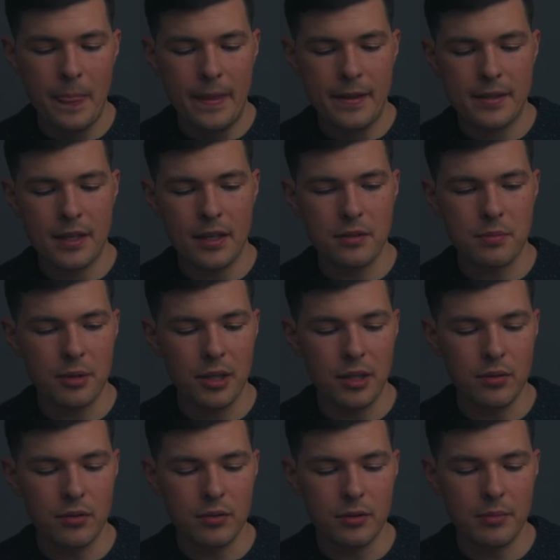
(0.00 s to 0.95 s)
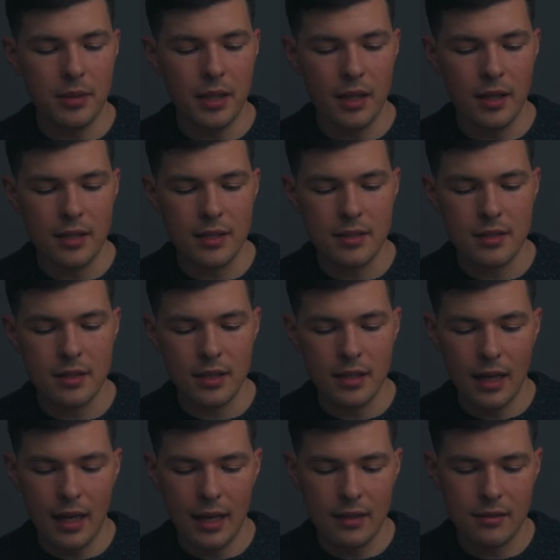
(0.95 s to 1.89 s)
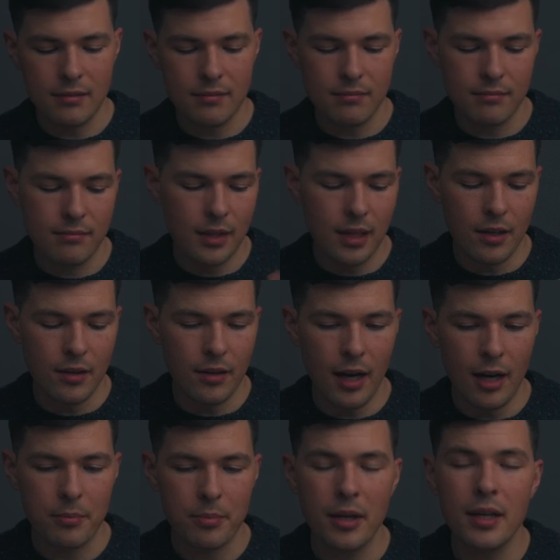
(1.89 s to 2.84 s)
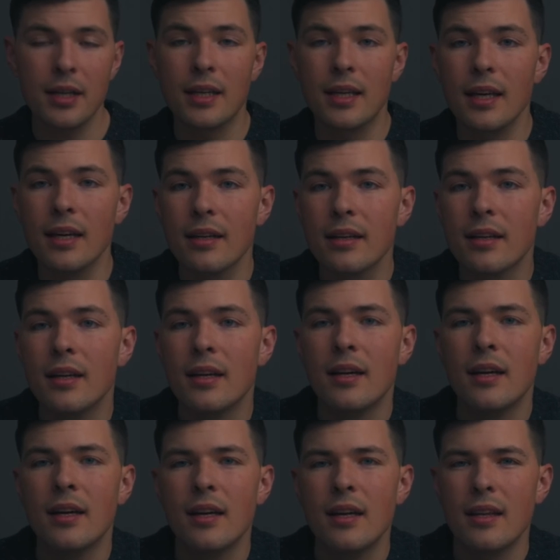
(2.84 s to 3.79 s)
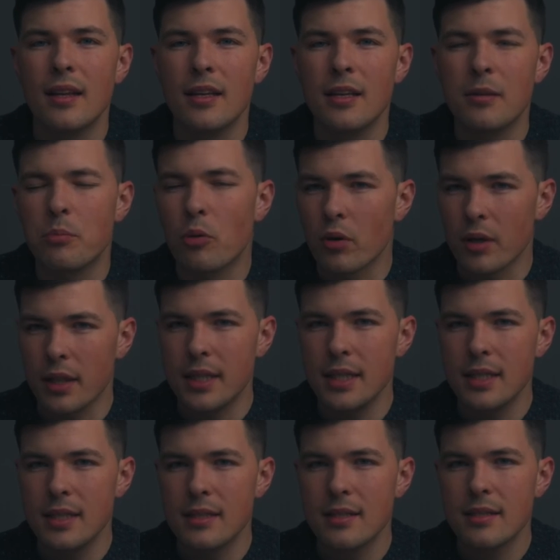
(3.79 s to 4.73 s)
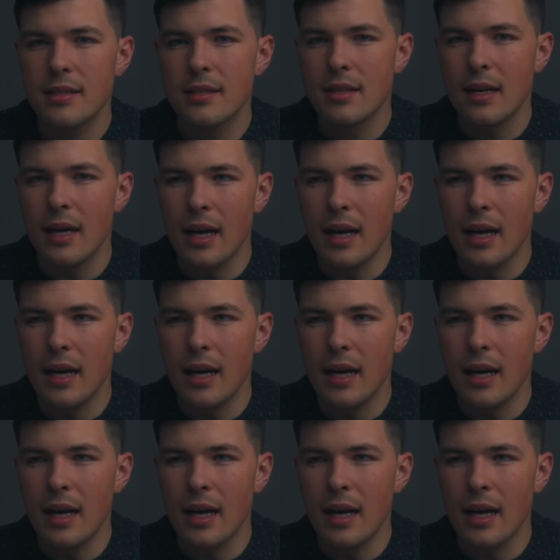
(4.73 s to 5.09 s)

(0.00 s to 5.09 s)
Sounds pretty cool, but honestly, I'll probably get the port keys